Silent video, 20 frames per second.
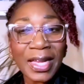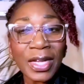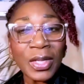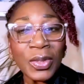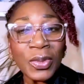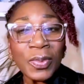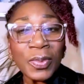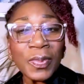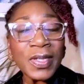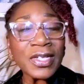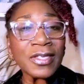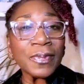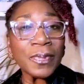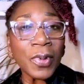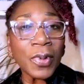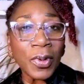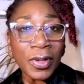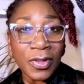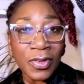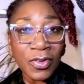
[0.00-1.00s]
and luminous
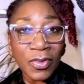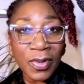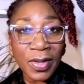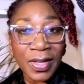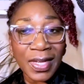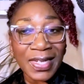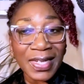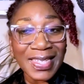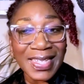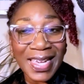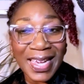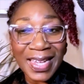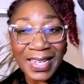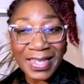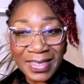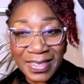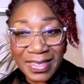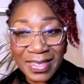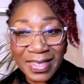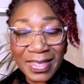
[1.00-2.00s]
poetry in
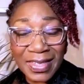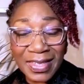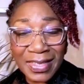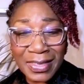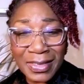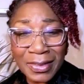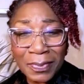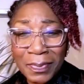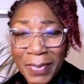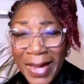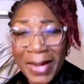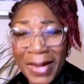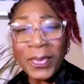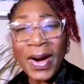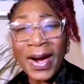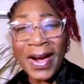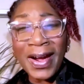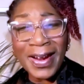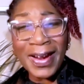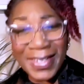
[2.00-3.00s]
cadences,
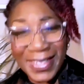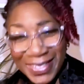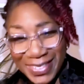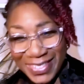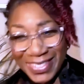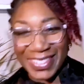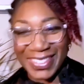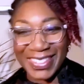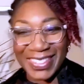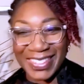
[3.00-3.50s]
my word,